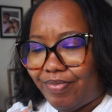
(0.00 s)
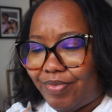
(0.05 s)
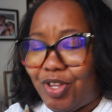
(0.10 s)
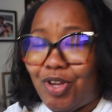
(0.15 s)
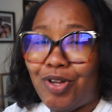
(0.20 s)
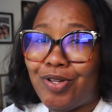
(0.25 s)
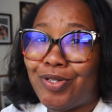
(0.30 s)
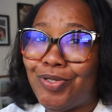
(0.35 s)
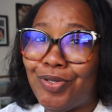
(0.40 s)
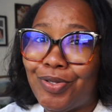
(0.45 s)

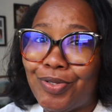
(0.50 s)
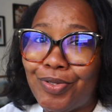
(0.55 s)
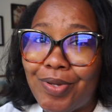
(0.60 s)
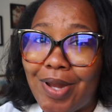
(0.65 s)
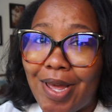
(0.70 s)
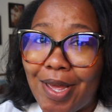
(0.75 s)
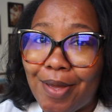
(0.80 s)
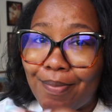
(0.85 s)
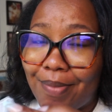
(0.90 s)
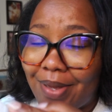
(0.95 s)
Yo, don't do
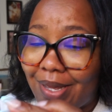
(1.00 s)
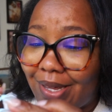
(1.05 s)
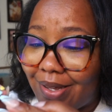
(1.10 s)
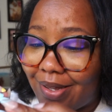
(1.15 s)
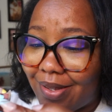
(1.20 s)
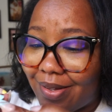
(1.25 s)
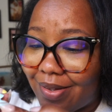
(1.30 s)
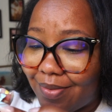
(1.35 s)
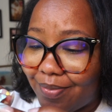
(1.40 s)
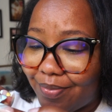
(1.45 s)
like
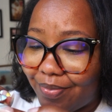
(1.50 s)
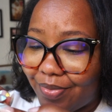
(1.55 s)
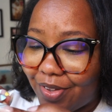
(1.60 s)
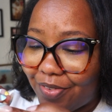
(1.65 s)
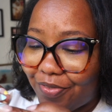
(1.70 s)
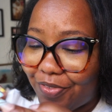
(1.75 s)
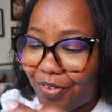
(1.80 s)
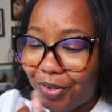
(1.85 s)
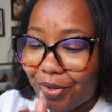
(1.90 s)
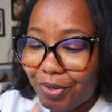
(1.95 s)
me.
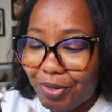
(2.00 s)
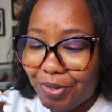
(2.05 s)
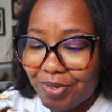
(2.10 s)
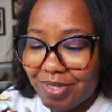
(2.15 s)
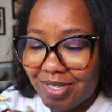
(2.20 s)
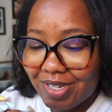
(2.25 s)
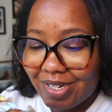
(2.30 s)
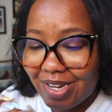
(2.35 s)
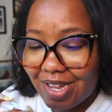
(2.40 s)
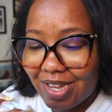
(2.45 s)
If you're
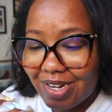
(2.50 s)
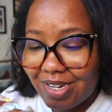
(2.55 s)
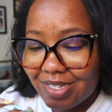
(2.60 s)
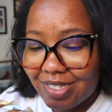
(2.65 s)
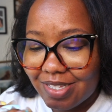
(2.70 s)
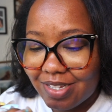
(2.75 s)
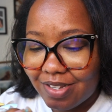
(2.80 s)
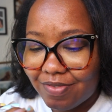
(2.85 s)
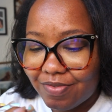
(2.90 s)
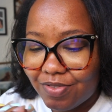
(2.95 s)
using the
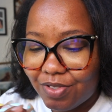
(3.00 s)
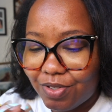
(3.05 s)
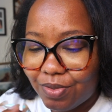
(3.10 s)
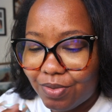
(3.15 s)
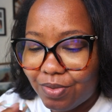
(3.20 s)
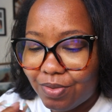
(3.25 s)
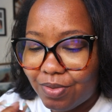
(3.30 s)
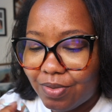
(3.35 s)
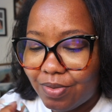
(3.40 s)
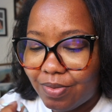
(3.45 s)
adhesive,
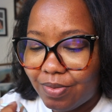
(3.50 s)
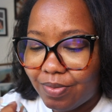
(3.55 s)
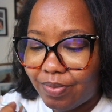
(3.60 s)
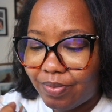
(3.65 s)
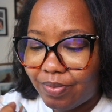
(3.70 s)
do